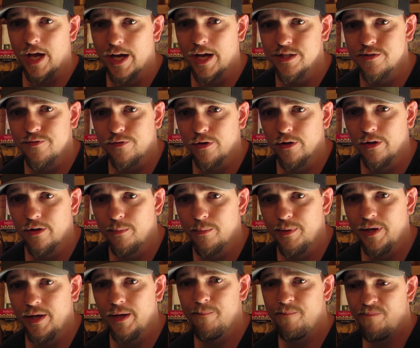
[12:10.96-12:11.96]
guys for a little
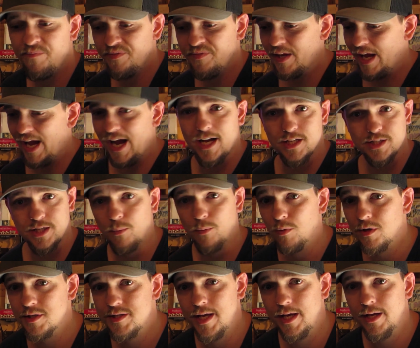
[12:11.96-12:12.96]
bit, ask them
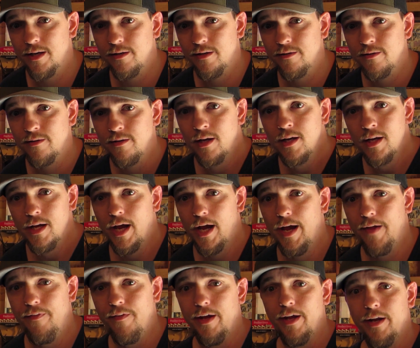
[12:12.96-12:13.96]
what's hitting,
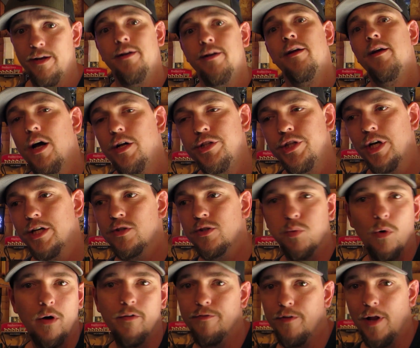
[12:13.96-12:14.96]
and then adjust
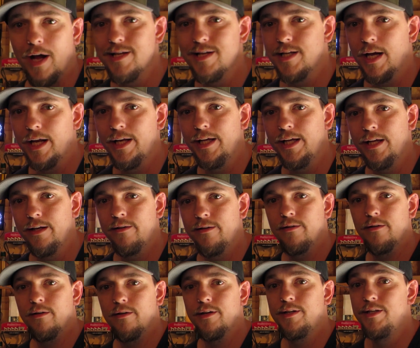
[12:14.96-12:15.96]
what flies I need
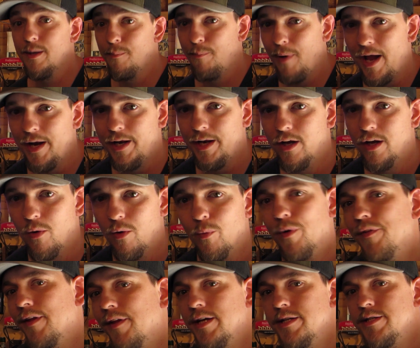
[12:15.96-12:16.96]
depending on
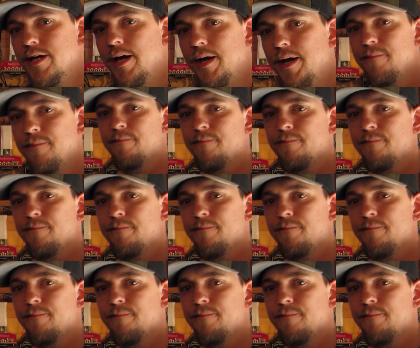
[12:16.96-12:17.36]
what they say.